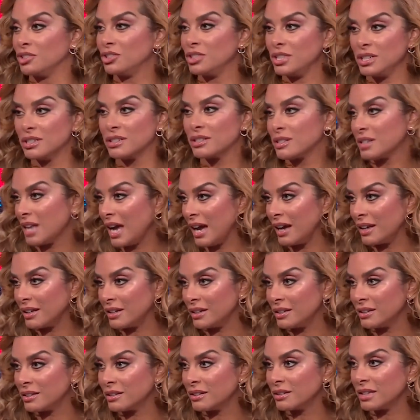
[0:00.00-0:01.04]
she
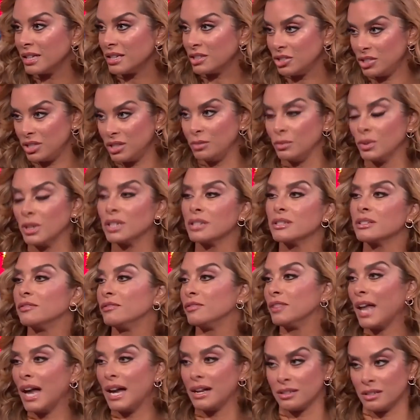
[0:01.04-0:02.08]
decided that she wanted to
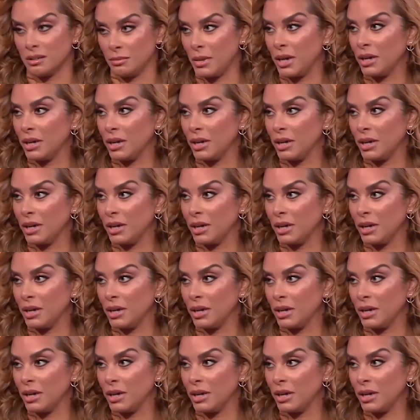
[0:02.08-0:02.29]
fly to